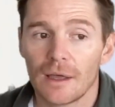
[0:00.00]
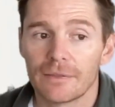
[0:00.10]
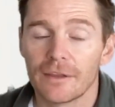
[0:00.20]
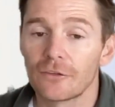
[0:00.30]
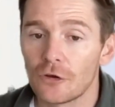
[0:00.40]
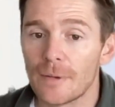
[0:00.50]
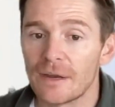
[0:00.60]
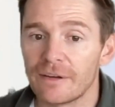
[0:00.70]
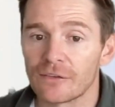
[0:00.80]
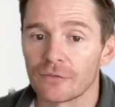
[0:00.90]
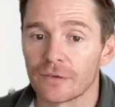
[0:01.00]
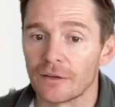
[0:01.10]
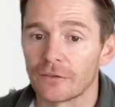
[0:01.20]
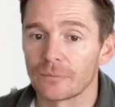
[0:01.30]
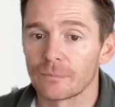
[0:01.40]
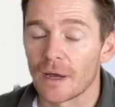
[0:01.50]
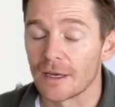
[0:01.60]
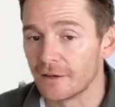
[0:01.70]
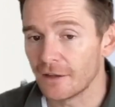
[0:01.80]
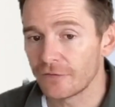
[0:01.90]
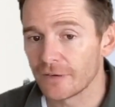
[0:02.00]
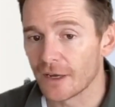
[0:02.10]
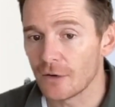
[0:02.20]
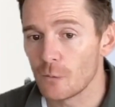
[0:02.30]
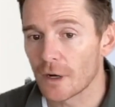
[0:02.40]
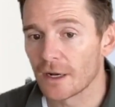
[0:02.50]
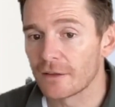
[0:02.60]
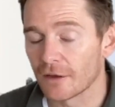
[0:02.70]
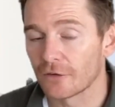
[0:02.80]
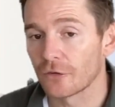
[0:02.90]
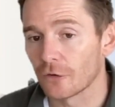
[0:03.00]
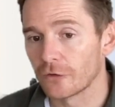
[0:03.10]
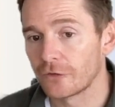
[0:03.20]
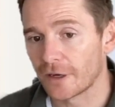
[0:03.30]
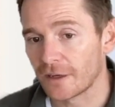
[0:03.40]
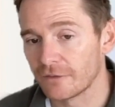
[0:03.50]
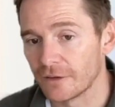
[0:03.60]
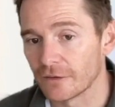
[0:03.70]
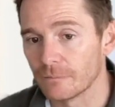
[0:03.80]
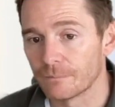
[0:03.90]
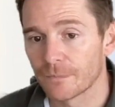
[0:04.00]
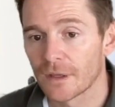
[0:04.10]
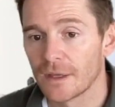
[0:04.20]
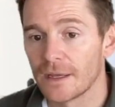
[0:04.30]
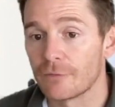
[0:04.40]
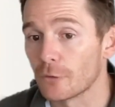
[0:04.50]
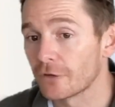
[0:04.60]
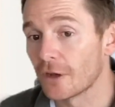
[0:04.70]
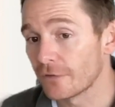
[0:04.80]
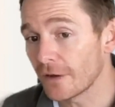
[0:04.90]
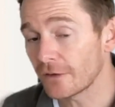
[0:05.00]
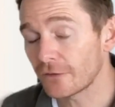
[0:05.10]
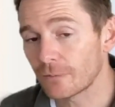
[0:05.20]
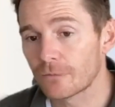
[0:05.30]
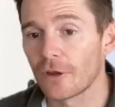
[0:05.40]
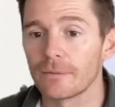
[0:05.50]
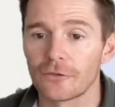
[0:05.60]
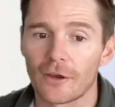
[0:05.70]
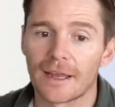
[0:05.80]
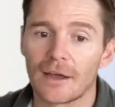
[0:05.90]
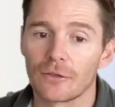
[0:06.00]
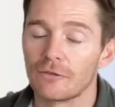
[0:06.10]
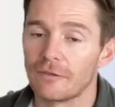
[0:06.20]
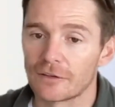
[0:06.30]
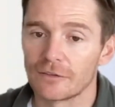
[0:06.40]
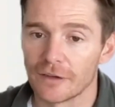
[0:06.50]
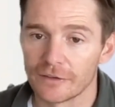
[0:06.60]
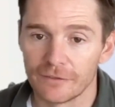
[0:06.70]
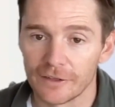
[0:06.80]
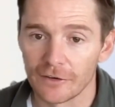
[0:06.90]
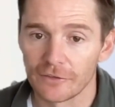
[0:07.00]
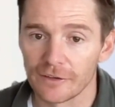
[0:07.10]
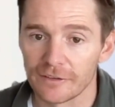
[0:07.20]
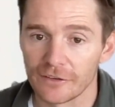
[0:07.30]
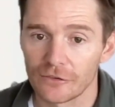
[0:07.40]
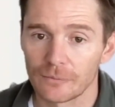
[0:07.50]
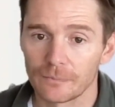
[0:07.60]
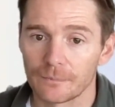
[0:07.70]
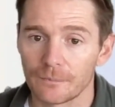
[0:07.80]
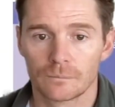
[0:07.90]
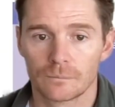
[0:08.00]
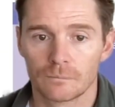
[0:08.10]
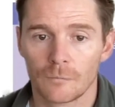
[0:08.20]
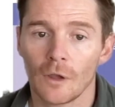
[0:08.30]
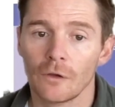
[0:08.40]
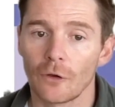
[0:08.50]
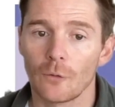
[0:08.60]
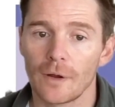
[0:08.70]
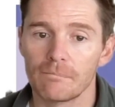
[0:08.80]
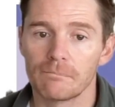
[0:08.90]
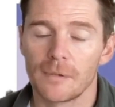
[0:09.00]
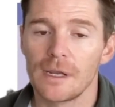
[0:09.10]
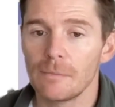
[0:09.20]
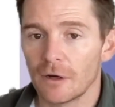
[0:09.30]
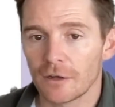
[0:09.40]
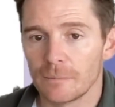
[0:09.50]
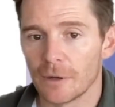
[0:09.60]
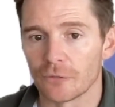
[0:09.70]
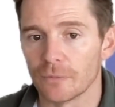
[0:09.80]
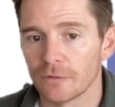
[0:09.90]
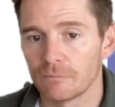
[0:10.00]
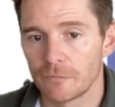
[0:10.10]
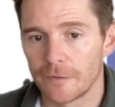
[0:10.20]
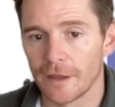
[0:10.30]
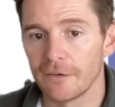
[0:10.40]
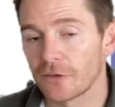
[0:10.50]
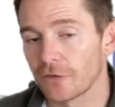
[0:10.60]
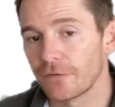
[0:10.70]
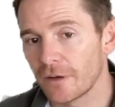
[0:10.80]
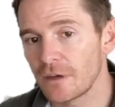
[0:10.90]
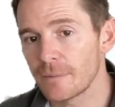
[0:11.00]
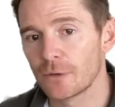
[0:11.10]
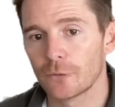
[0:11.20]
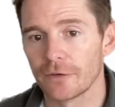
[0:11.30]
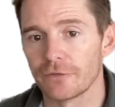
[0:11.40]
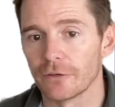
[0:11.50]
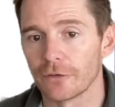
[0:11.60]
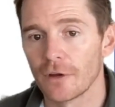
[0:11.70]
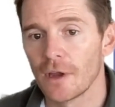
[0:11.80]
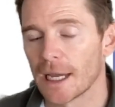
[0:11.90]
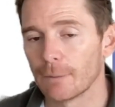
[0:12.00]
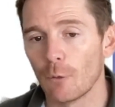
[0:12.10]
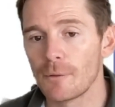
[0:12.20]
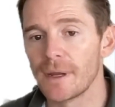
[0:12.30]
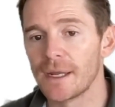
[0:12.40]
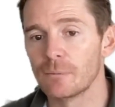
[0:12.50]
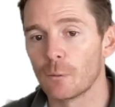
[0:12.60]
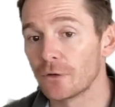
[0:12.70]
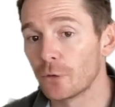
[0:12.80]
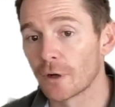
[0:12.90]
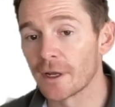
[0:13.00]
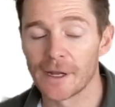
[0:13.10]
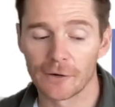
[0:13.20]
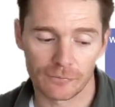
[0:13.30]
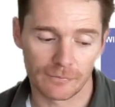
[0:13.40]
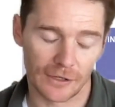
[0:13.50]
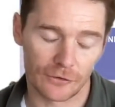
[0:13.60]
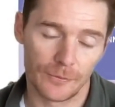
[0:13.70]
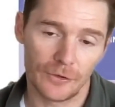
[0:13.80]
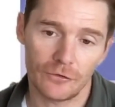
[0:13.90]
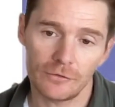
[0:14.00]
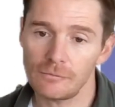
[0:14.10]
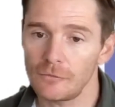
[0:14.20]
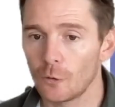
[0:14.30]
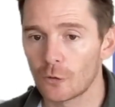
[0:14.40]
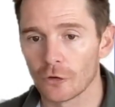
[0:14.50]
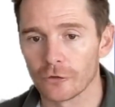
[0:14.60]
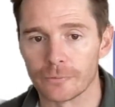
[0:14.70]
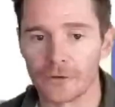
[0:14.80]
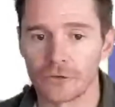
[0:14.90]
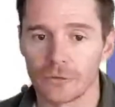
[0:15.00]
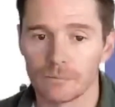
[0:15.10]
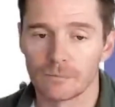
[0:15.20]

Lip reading: There's two main reasons for this, and in this video, we're going to touch on the second reason. If you want to know the first, time to check out the rest of our video series. So, in marketing measurement, there is a fundamental difference in what we mean when talking about attribution or contribution.